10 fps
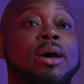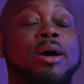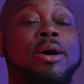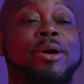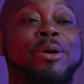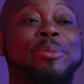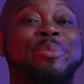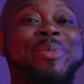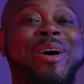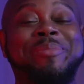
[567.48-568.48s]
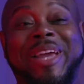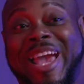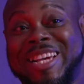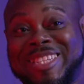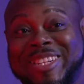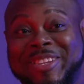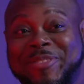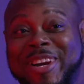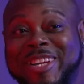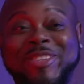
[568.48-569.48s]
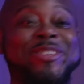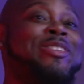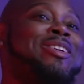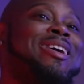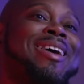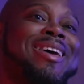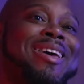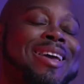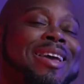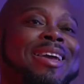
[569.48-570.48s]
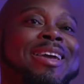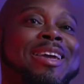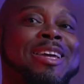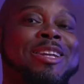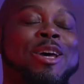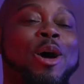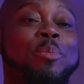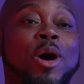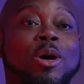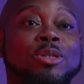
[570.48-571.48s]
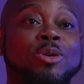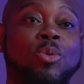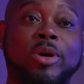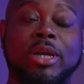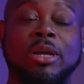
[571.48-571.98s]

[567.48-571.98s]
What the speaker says: I'm a casting director, and I'm also working